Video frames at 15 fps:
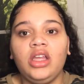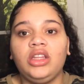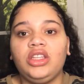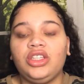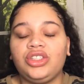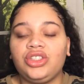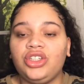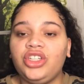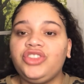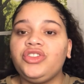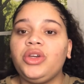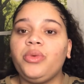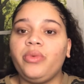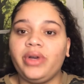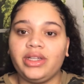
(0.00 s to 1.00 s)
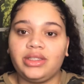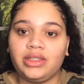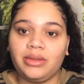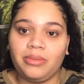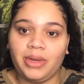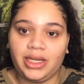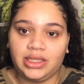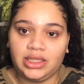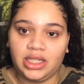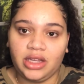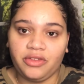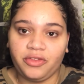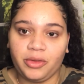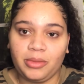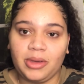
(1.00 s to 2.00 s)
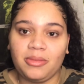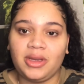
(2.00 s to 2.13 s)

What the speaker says: The surgery was the best thing for me,